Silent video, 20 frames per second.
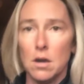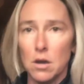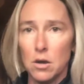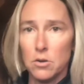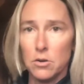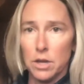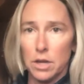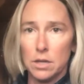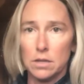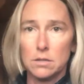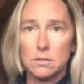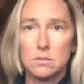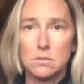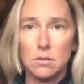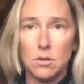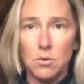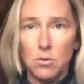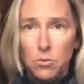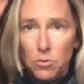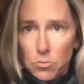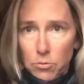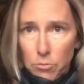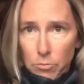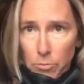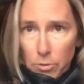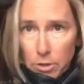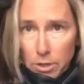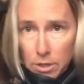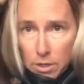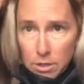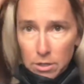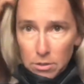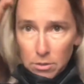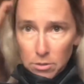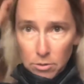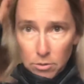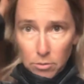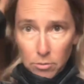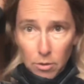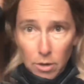Okay, so we're gonna
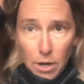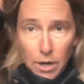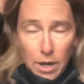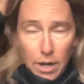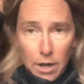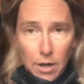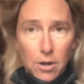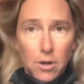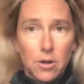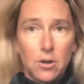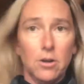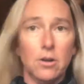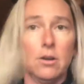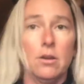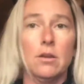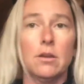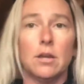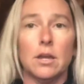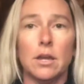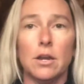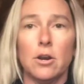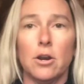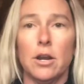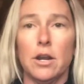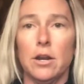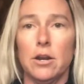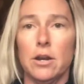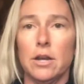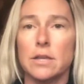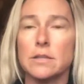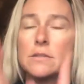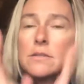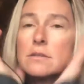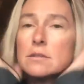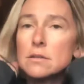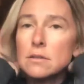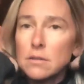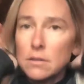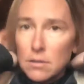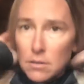do our hair in our hairnets
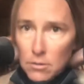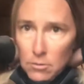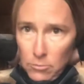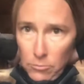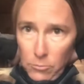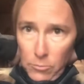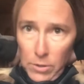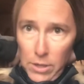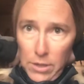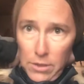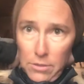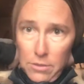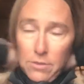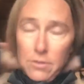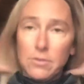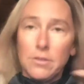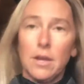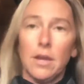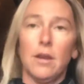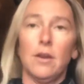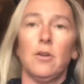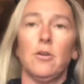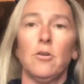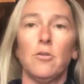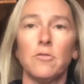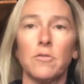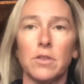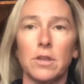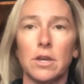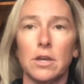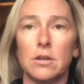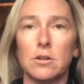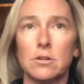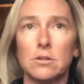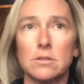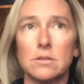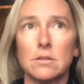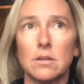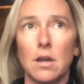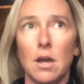with the hair over the
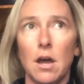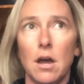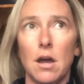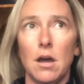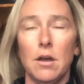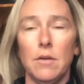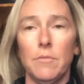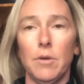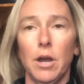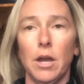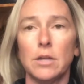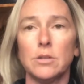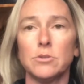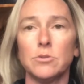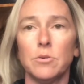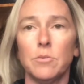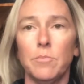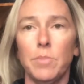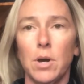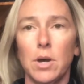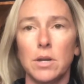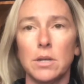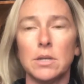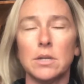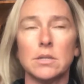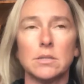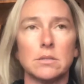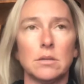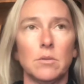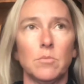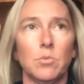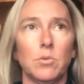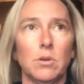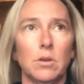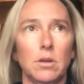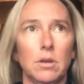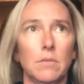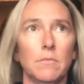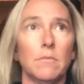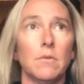ears. Um, I do a bun instead of
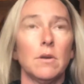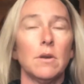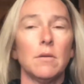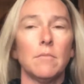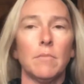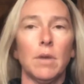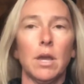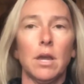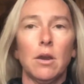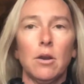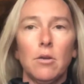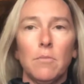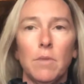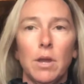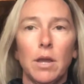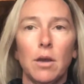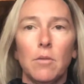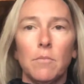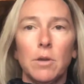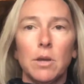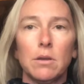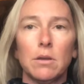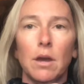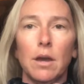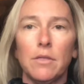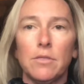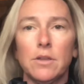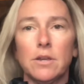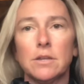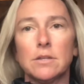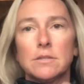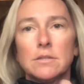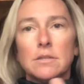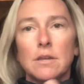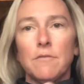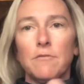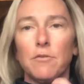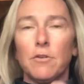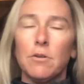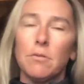putting my hair in my helmet. I think it's
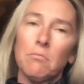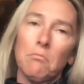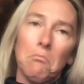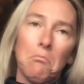safer.